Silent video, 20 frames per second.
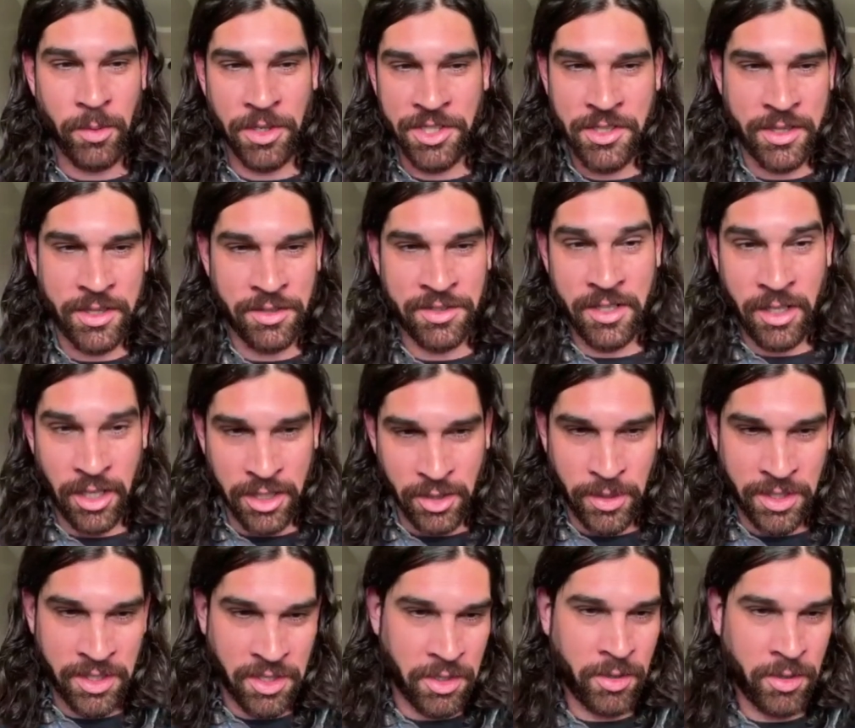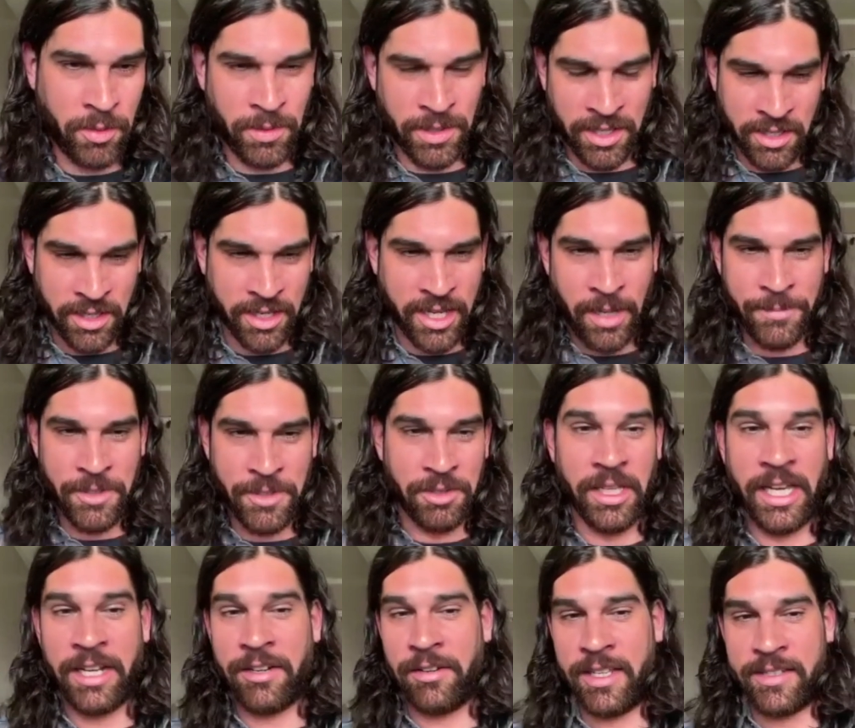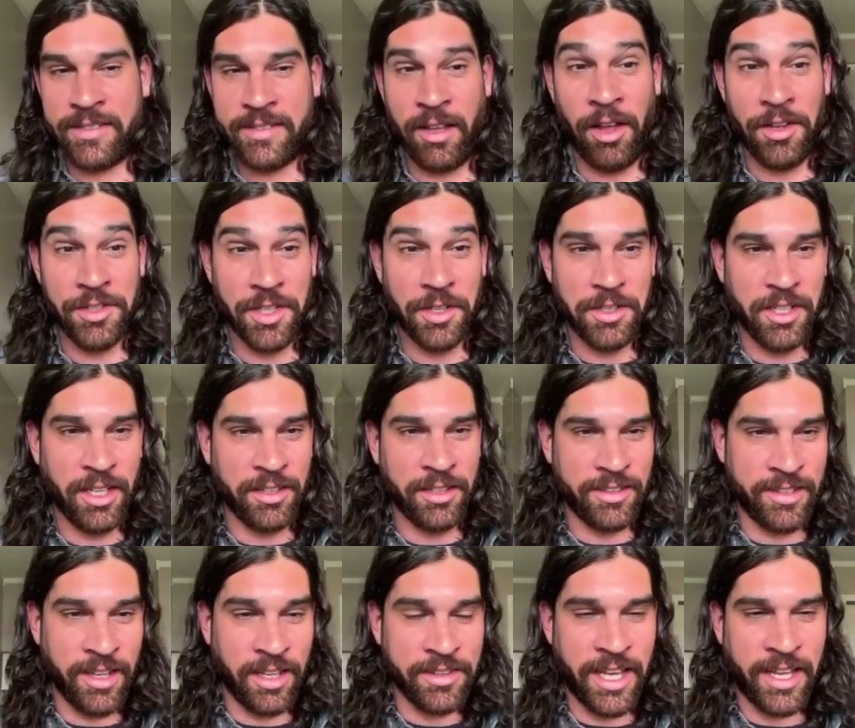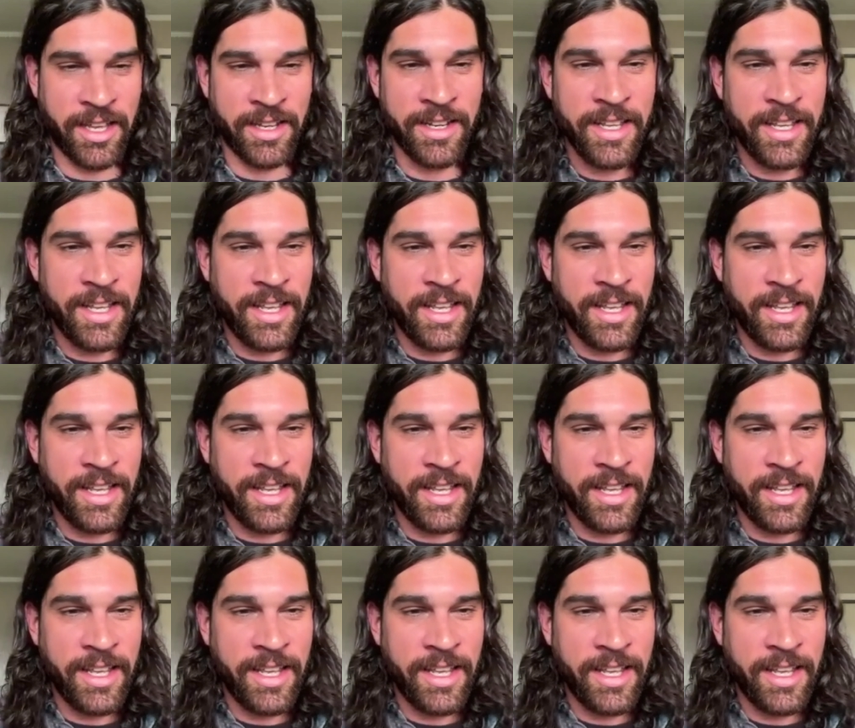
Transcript: which there's another runner who we're going to come to later that's also done that.